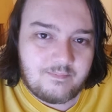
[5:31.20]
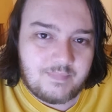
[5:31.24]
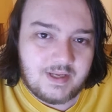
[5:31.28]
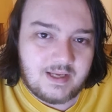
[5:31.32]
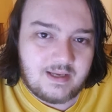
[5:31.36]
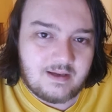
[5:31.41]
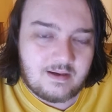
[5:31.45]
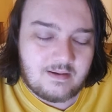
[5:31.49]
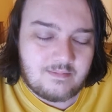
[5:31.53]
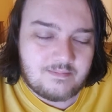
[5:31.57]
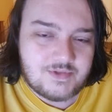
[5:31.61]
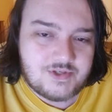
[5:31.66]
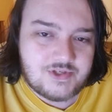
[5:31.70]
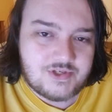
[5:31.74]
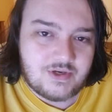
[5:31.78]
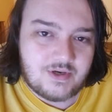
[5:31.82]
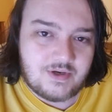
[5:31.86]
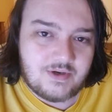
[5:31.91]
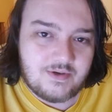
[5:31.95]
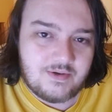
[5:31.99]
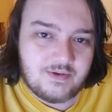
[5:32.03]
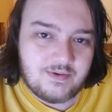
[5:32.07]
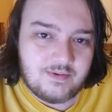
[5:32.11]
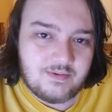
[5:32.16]
become
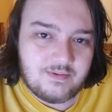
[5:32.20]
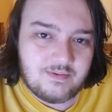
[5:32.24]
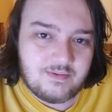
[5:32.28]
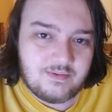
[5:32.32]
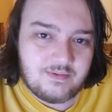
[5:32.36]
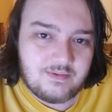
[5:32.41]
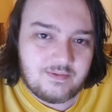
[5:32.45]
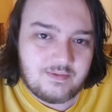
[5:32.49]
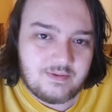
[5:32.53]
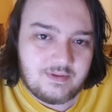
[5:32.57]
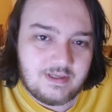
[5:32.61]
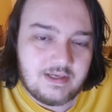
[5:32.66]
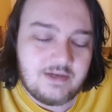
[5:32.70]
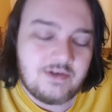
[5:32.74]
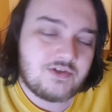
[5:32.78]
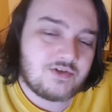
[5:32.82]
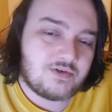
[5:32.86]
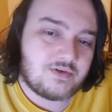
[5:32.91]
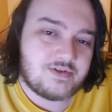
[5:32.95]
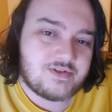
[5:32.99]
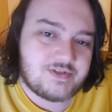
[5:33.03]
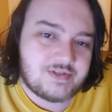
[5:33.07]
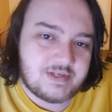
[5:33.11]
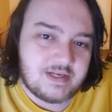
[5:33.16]
so
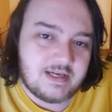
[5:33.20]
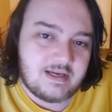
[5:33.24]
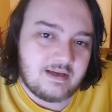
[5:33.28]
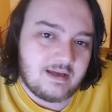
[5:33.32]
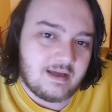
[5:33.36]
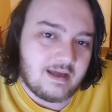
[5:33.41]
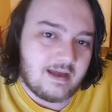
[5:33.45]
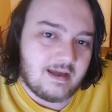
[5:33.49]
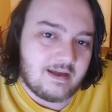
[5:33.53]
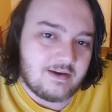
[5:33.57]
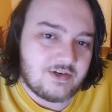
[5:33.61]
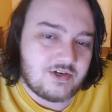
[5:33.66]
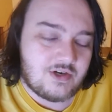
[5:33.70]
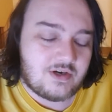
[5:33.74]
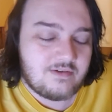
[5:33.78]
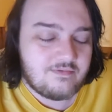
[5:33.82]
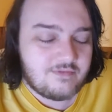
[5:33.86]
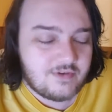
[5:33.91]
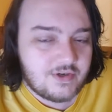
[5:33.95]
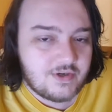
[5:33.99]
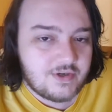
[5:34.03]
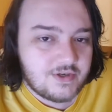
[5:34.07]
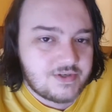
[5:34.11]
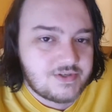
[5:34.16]
interesting and
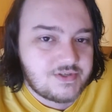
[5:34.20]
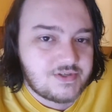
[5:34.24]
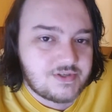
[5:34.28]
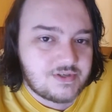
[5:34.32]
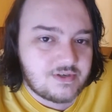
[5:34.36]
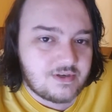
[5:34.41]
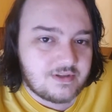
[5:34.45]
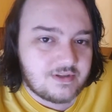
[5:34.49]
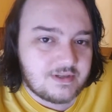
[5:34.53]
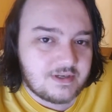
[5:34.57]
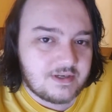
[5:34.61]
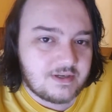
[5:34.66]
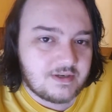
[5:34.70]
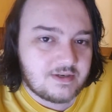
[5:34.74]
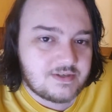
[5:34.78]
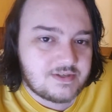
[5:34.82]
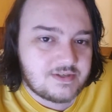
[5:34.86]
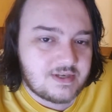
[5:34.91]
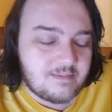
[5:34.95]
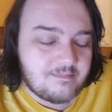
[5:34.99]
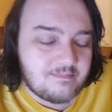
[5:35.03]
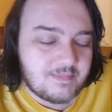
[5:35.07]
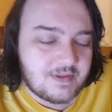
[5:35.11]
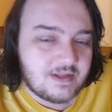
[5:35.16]
diverse, I think it's
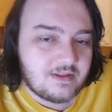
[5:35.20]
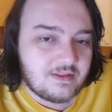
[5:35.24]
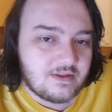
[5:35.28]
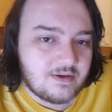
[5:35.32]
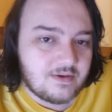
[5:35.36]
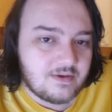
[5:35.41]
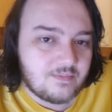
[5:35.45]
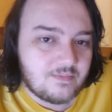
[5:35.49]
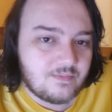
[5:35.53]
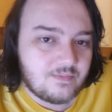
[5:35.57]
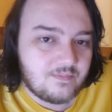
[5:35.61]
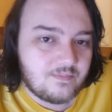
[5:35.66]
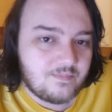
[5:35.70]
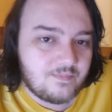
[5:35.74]
something that